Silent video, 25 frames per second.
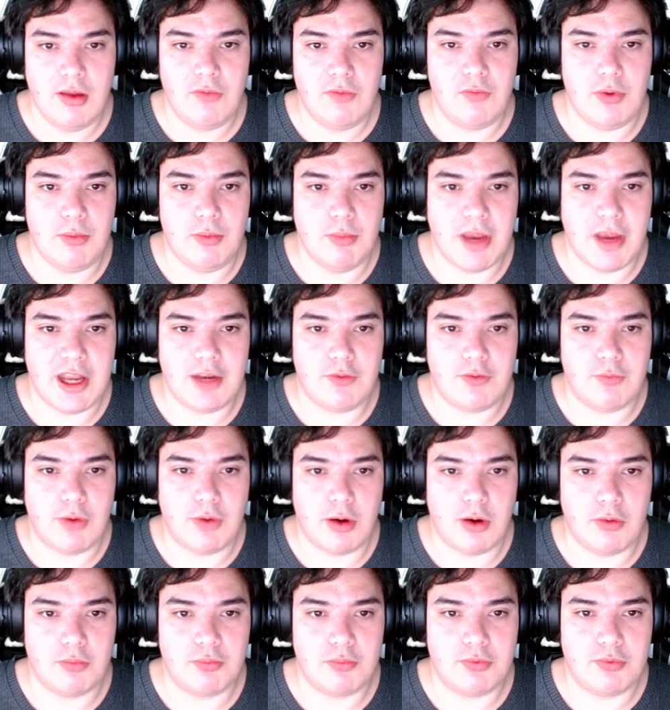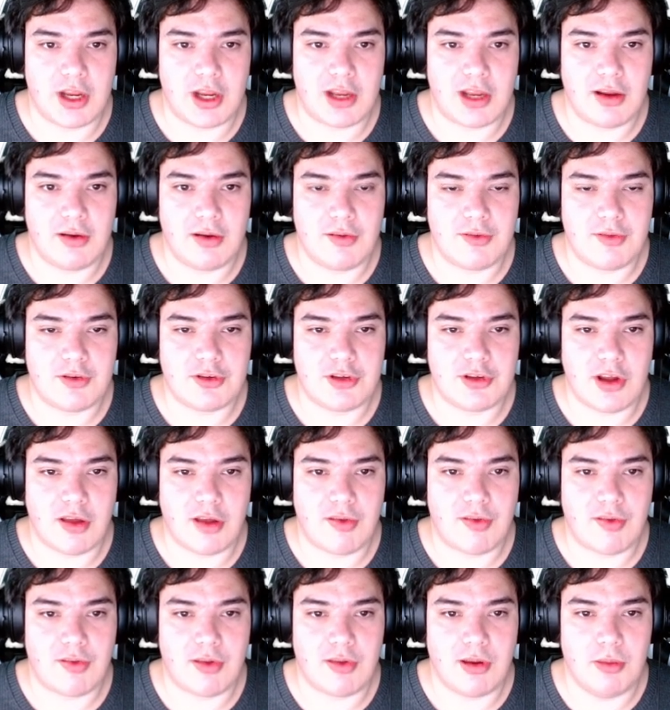we made round brackets just